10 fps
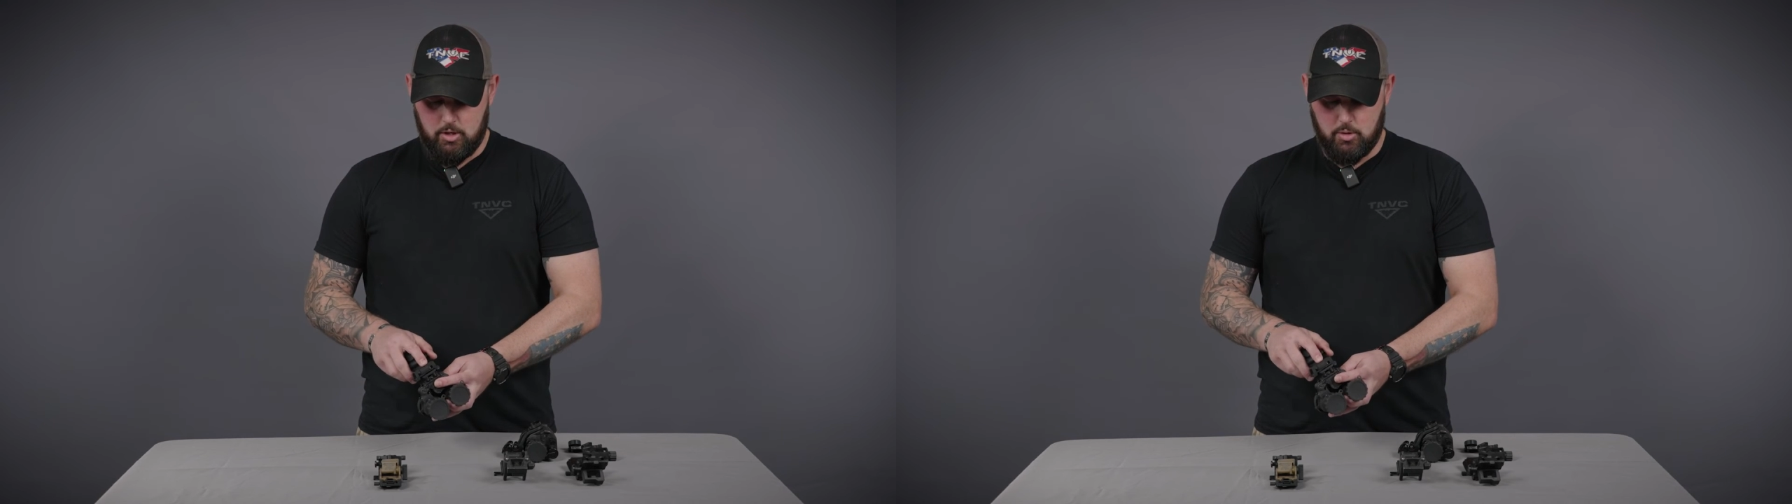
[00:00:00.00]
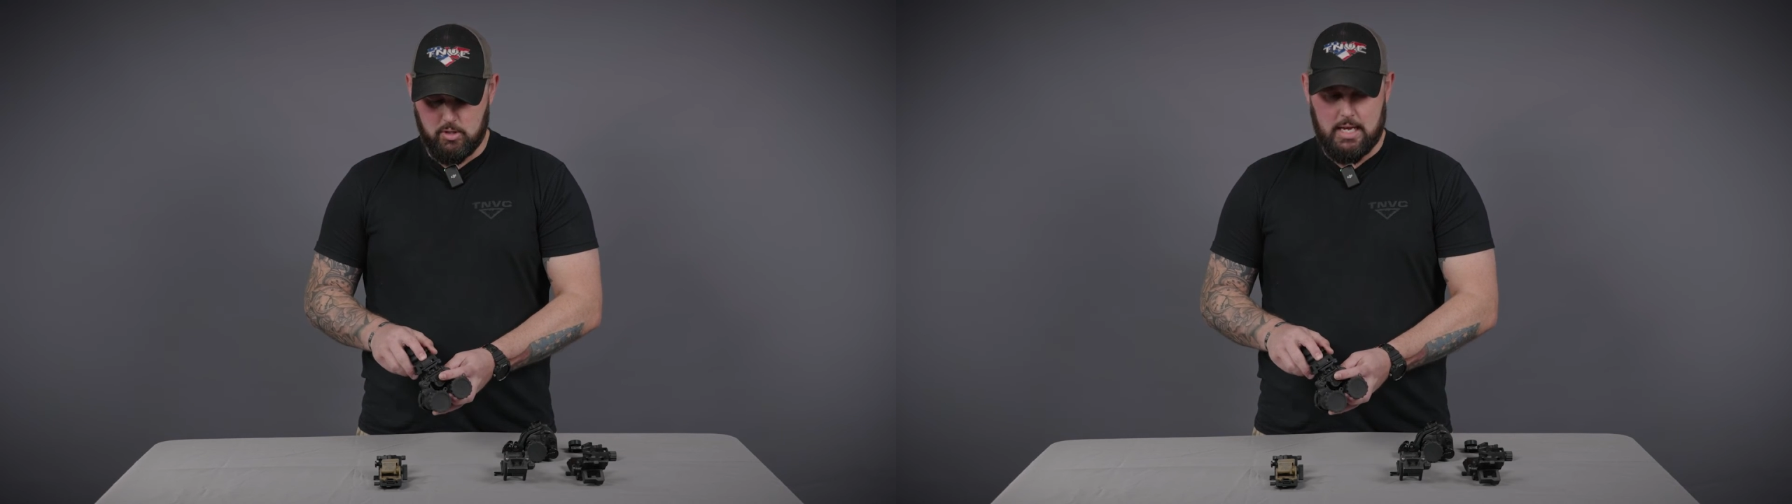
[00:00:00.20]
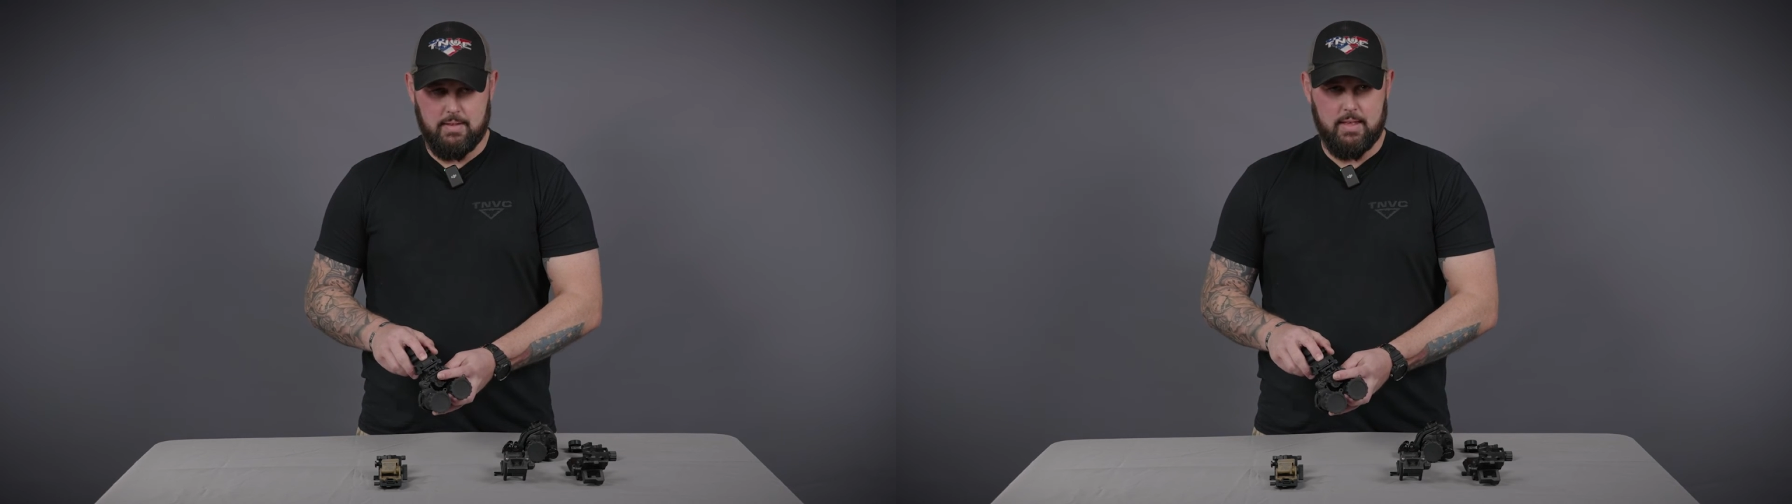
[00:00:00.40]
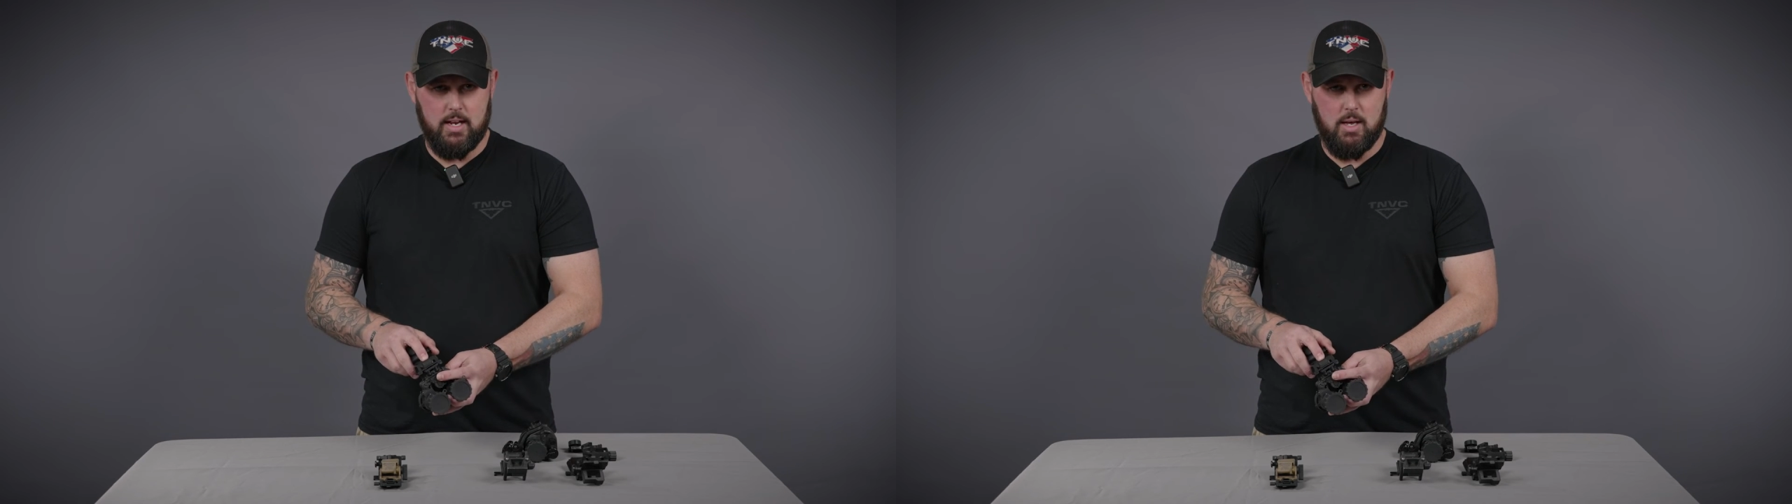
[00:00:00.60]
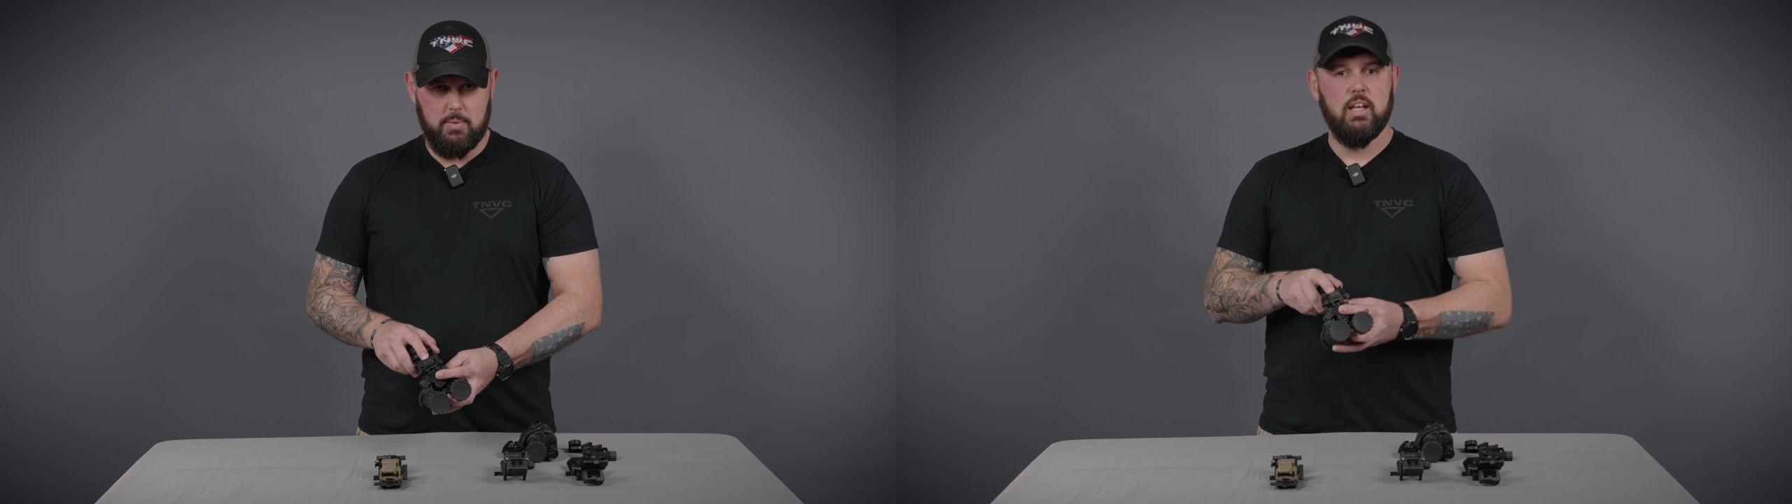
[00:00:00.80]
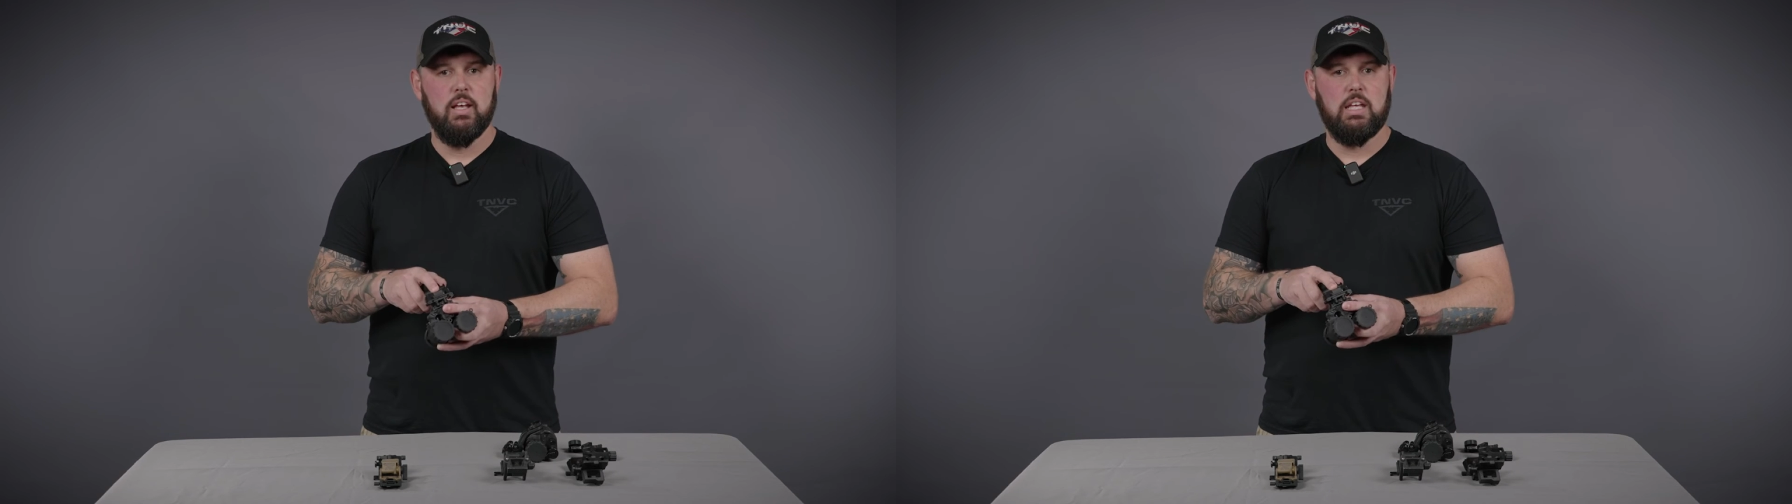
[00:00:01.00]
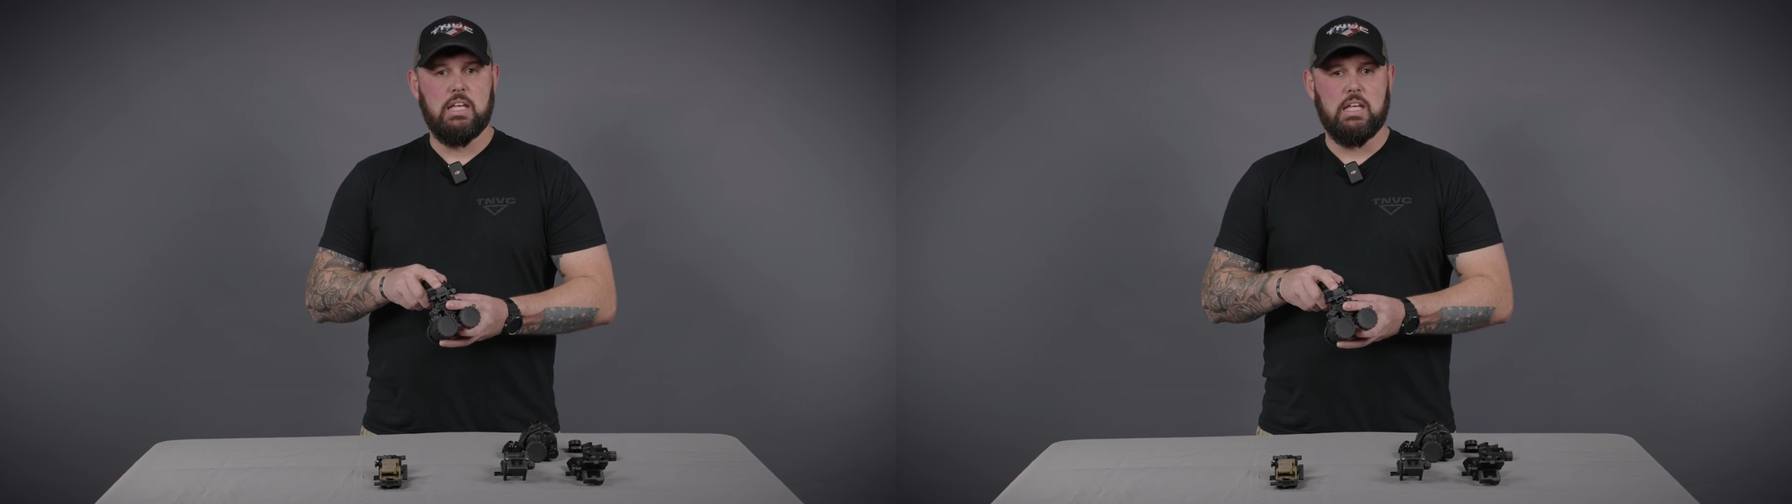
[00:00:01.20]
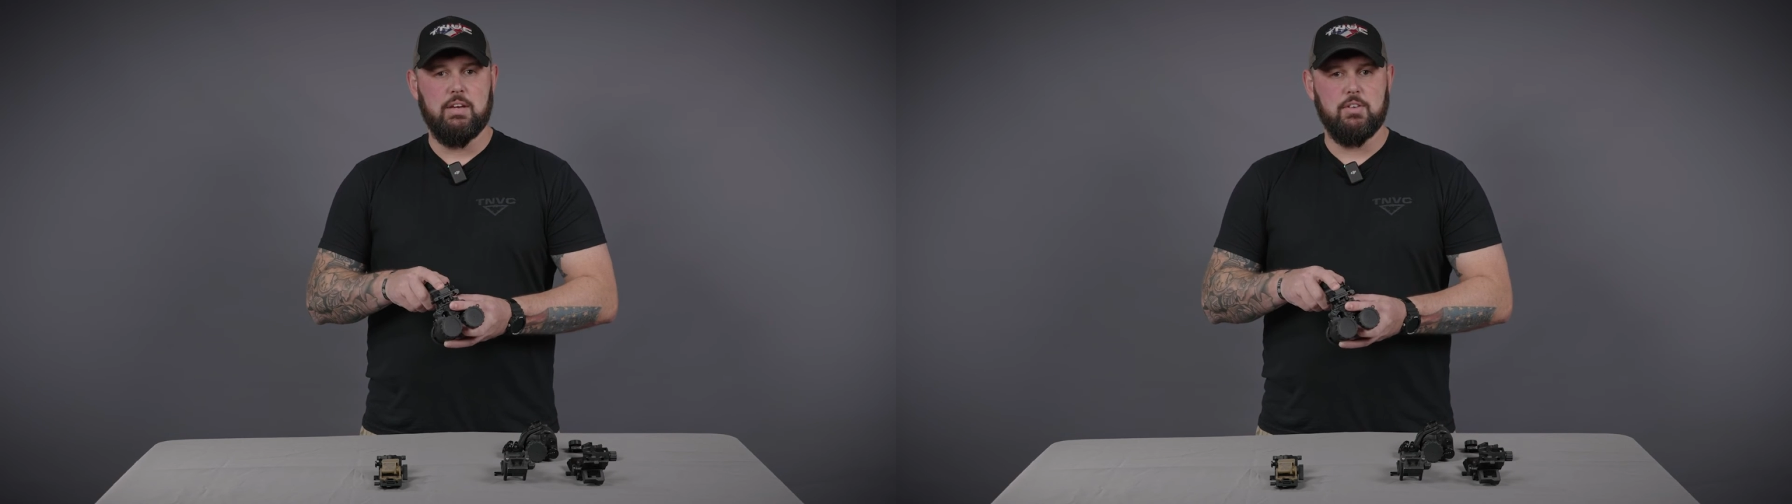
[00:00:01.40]
You'll line that up,
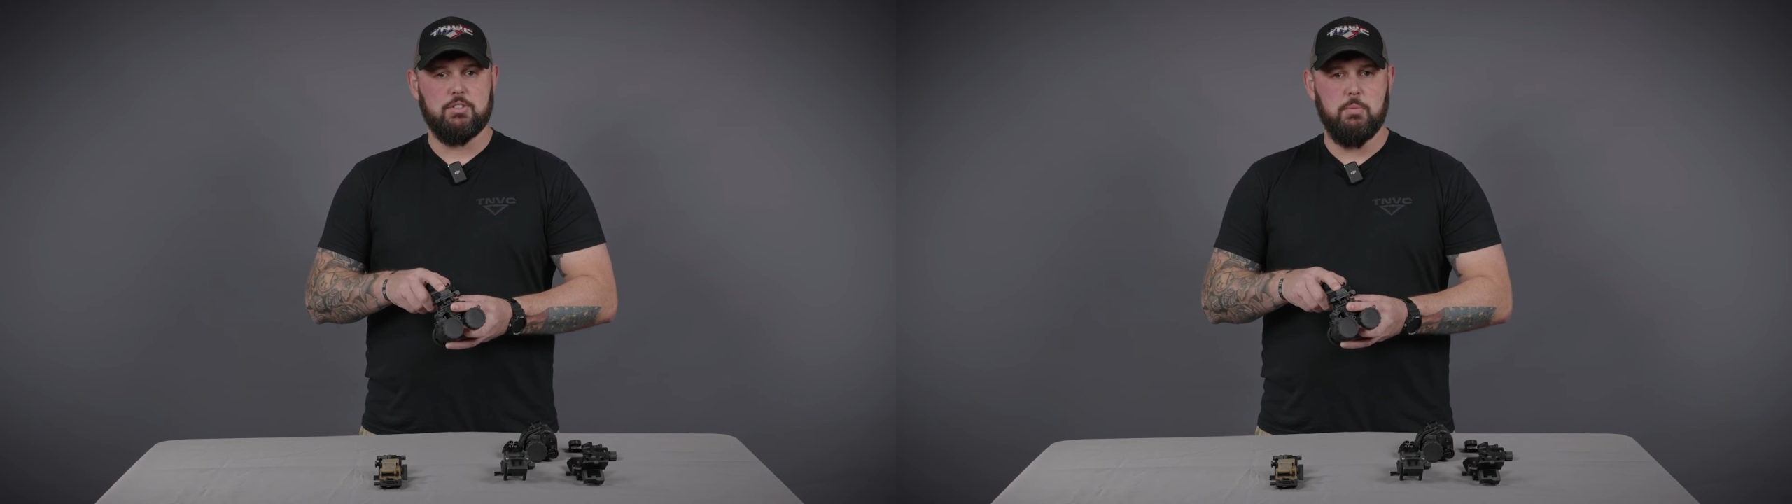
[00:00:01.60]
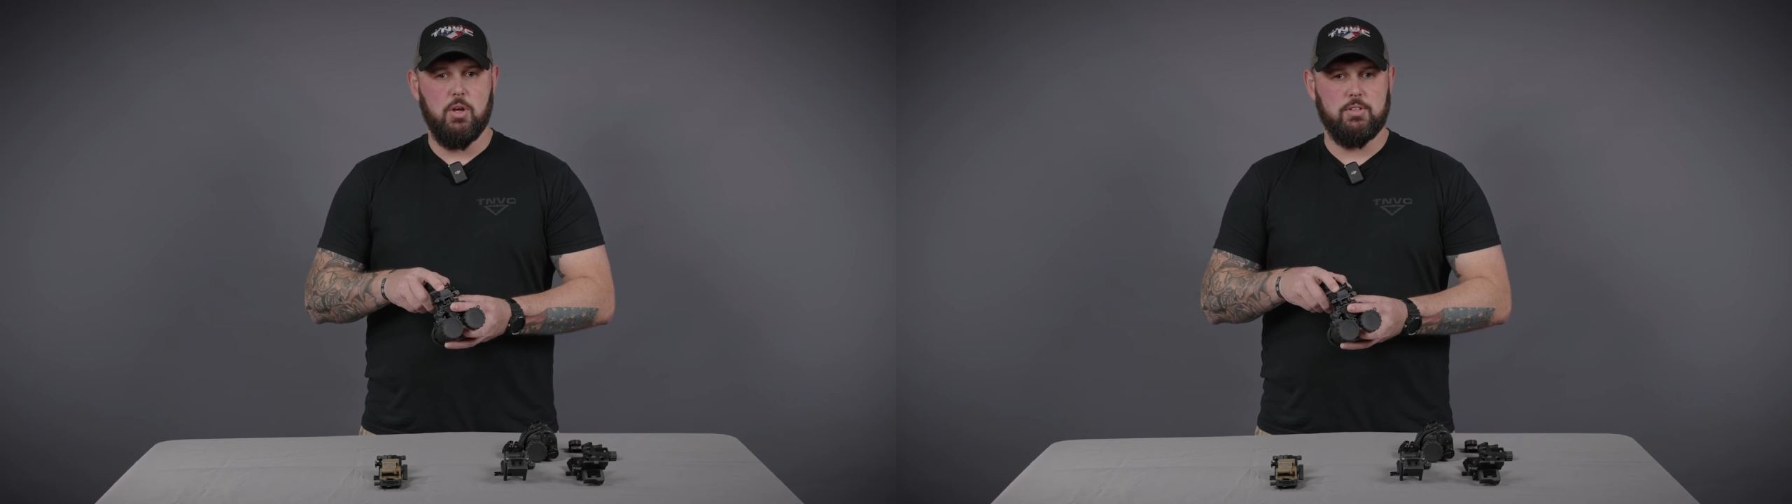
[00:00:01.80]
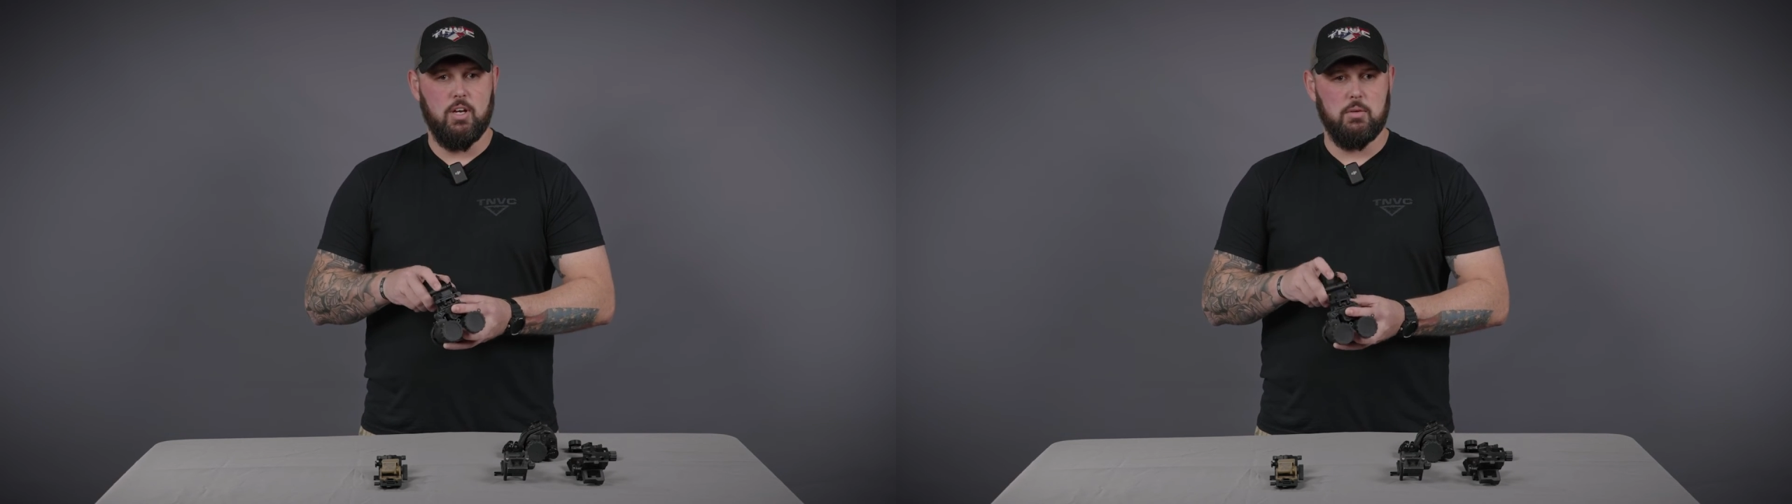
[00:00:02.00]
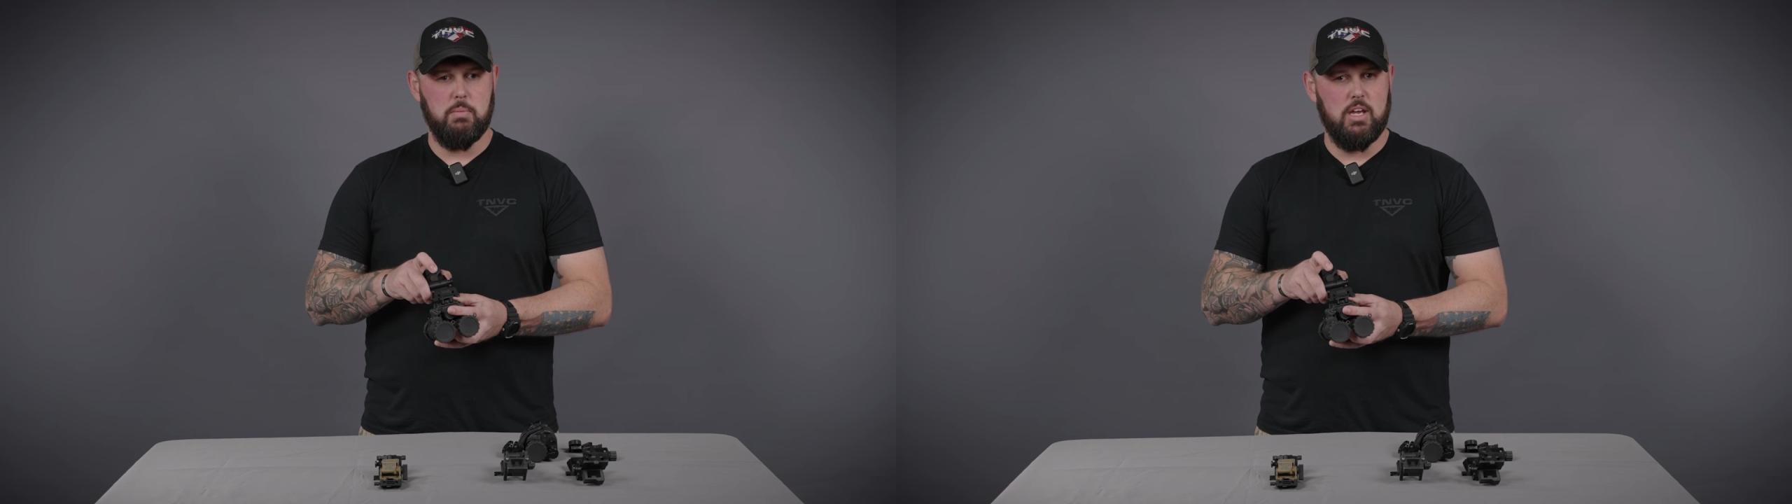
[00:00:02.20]
give it a small tug,